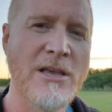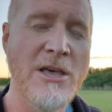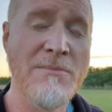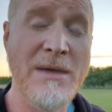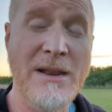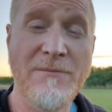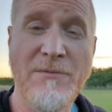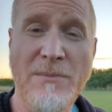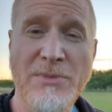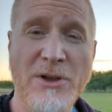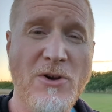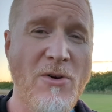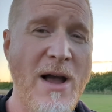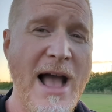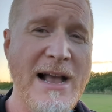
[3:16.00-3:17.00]
Meaning from the
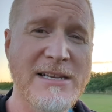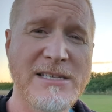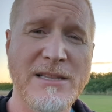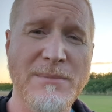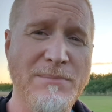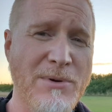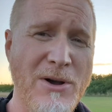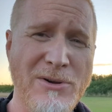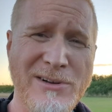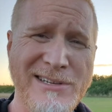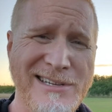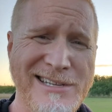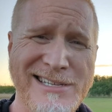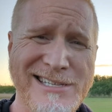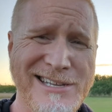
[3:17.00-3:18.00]
cracks and the
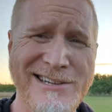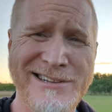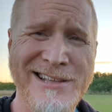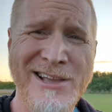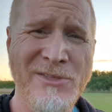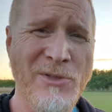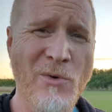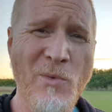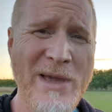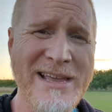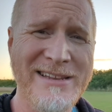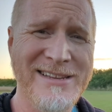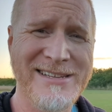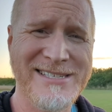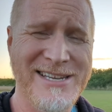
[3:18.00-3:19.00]
brokenness and the
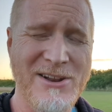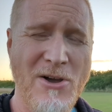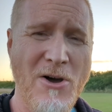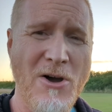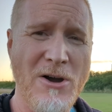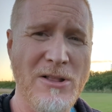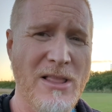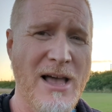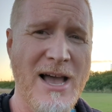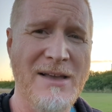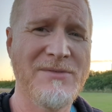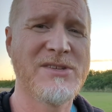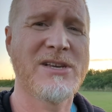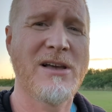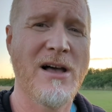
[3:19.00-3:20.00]
weakness in our
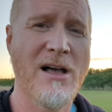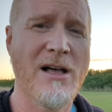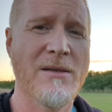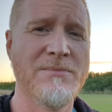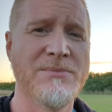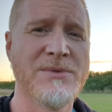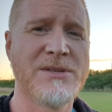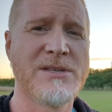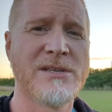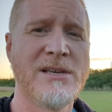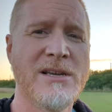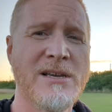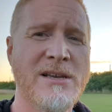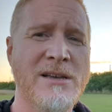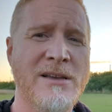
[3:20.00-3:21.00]
lives comes
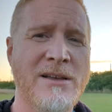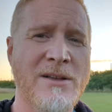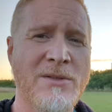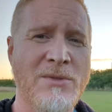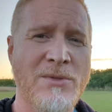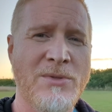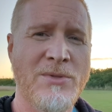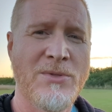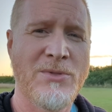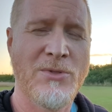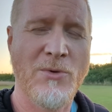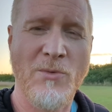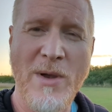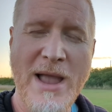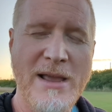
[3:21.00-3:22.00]

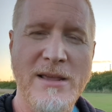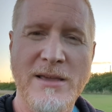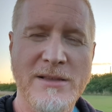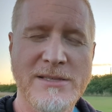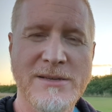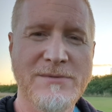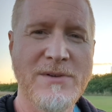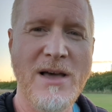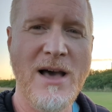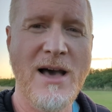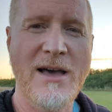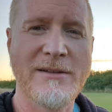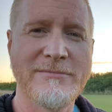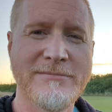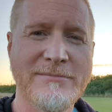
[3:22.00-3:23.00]
the radiance of
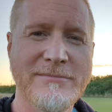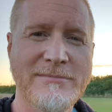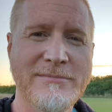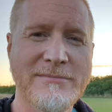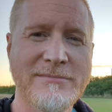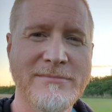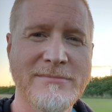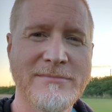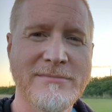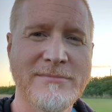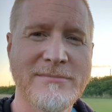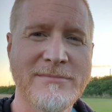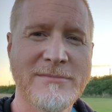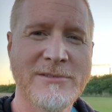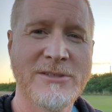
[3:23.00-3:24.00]
God.
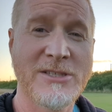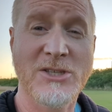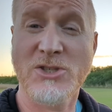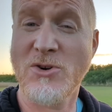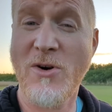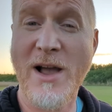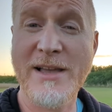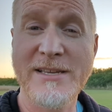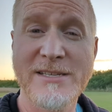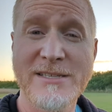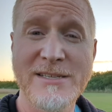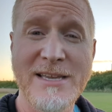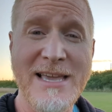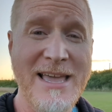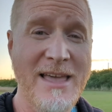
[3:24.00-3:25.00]
Because it's
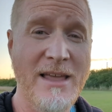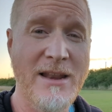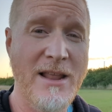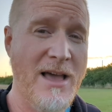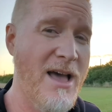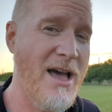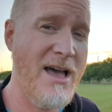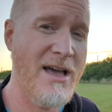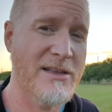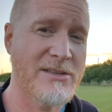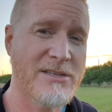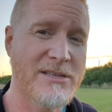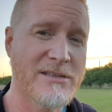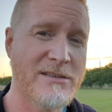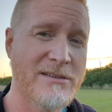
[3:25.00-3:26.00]
Christ in
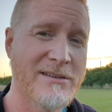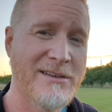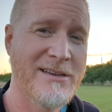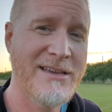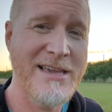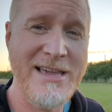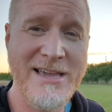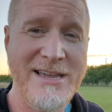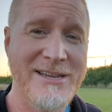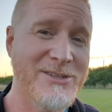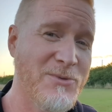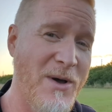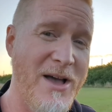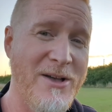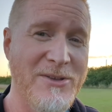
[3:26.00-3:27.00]
us. He
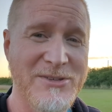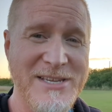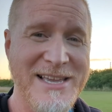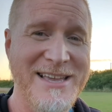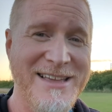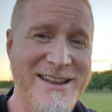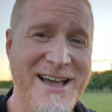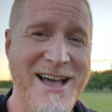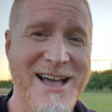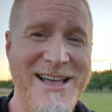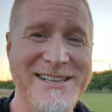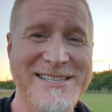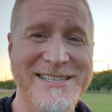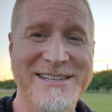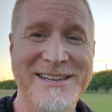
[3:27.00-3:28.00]
dwells in
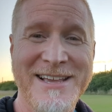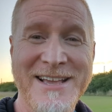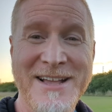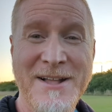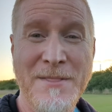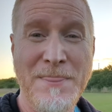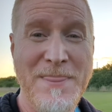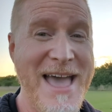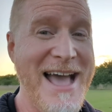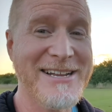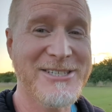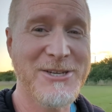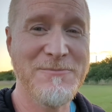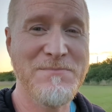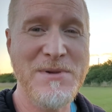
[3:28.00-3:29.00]
us, and that
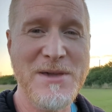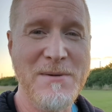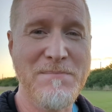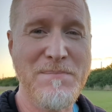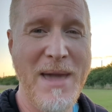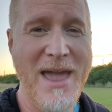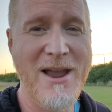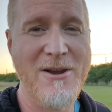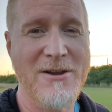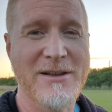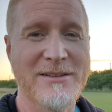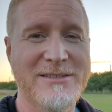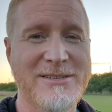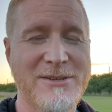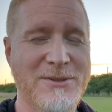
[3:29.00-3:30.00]
should be
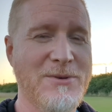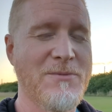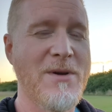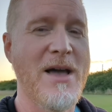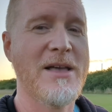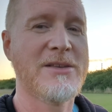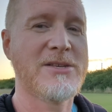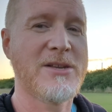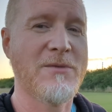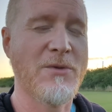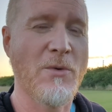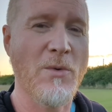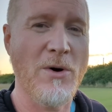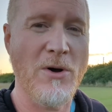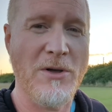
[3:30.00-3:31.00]
apparent to the rest of the
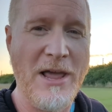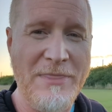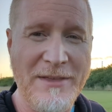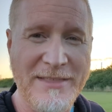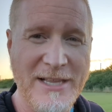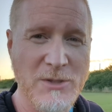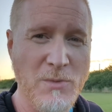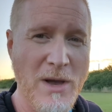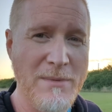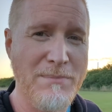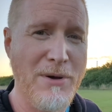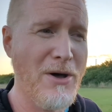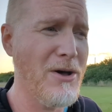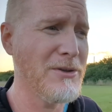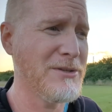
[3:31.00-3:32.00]
world. I think that's why
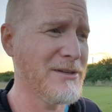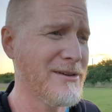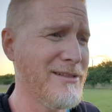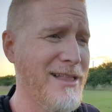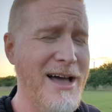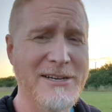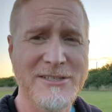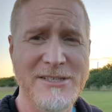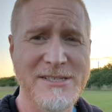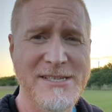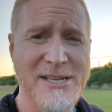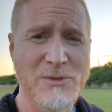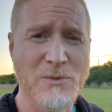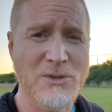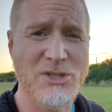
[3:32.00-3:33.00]
Paul to the Colossians
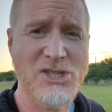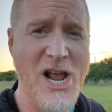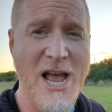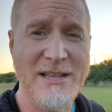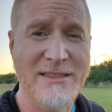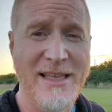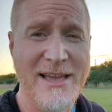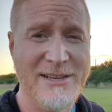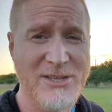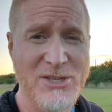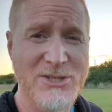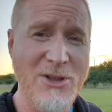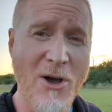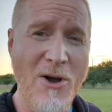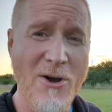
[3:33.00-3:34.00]
says we'll shine like
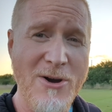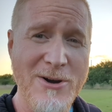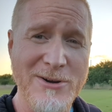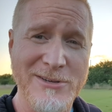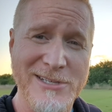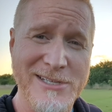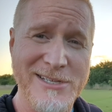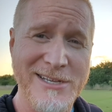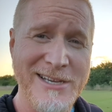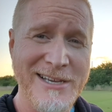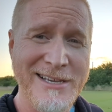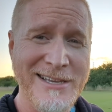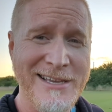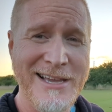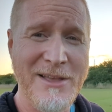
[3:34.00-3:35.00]
stars
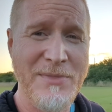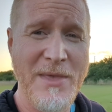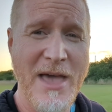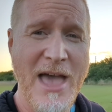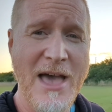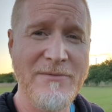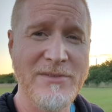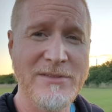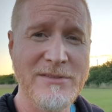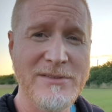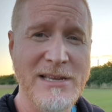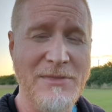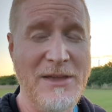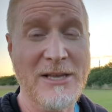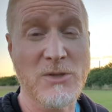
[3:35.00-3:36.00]
in the heavens.
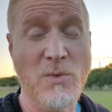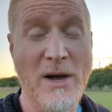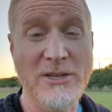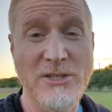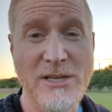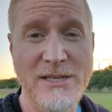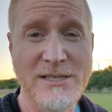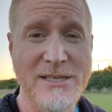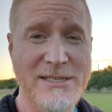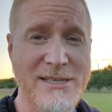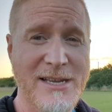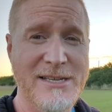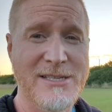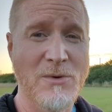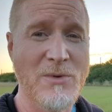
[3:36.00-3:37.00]
I think it's why Jesus
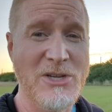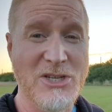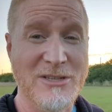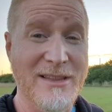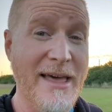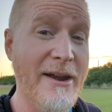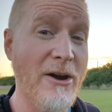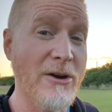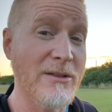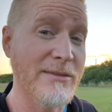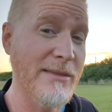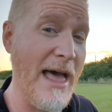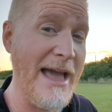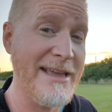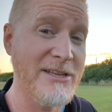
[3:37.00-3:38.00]
says that we should let our
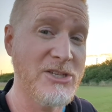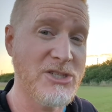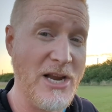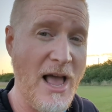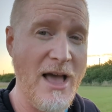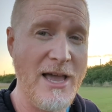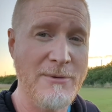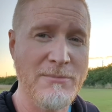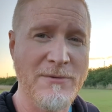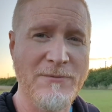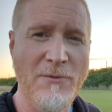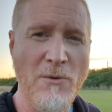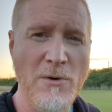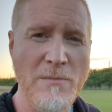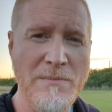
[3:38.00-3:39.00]
light shine
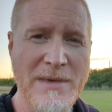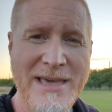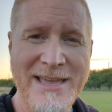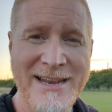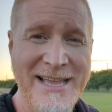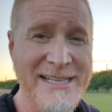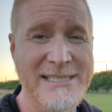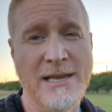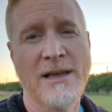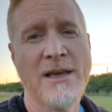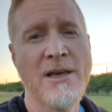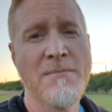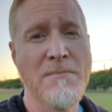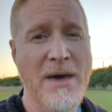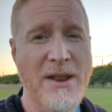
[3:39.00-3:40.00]
before men. It's a
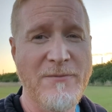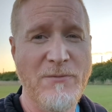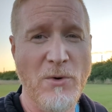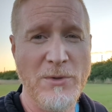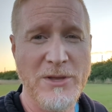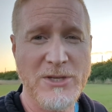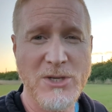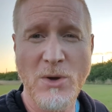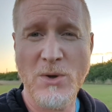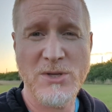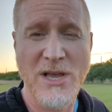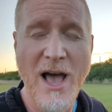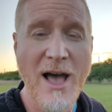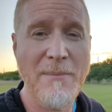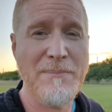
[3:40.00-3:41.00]
metaphor that shows
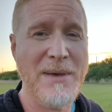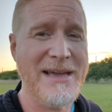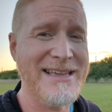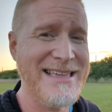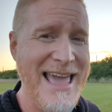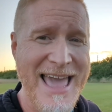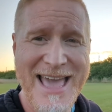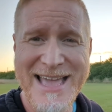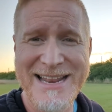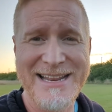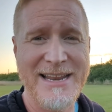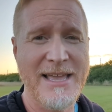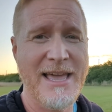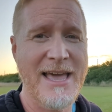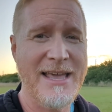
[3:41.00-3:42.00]
up
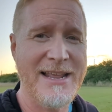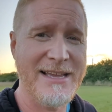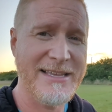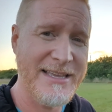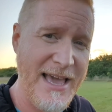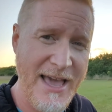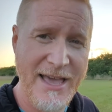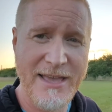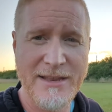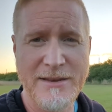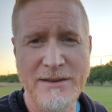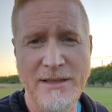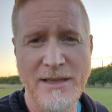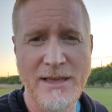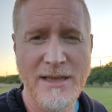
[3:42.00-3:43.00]
again and
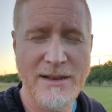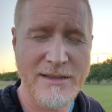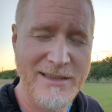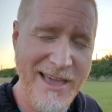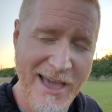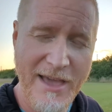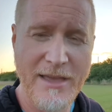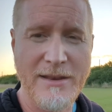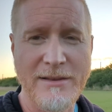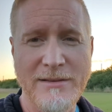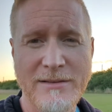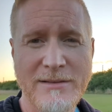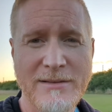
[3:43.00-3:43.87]
again and again.